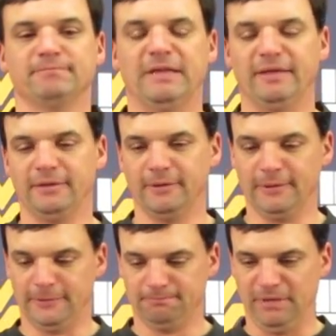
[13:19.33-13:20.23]
And then
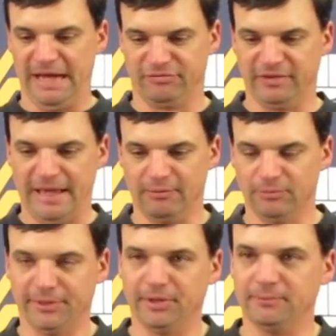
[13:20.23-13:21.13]
after that,
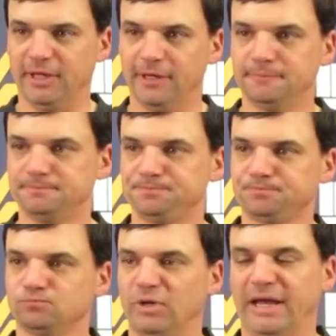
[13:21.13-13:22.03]
we'll be able to update him.
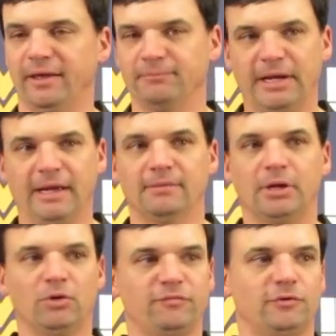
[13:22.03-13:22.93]
But I am
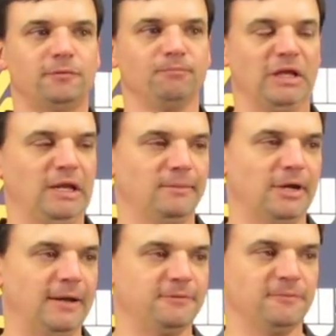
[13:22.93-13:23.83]
hopeful and I'm
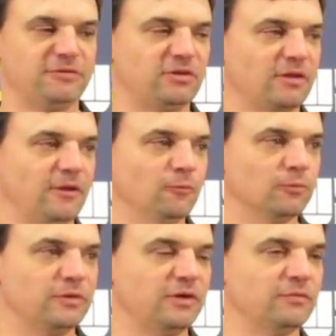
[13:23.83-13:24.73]
optimistic that he
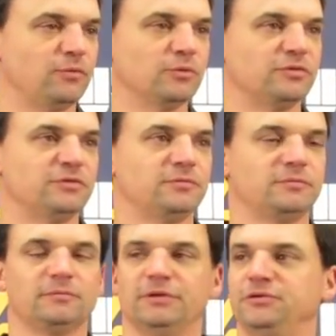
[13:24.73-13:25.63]
will return for us
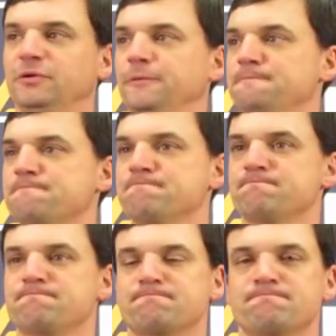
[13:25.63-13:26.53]
this
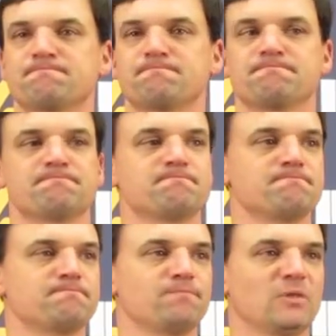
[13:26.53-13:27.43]

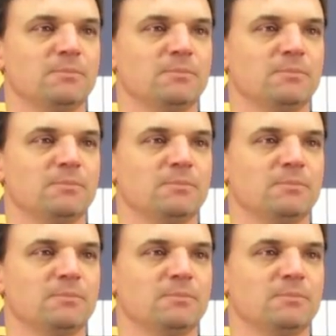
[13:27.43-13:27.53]
year.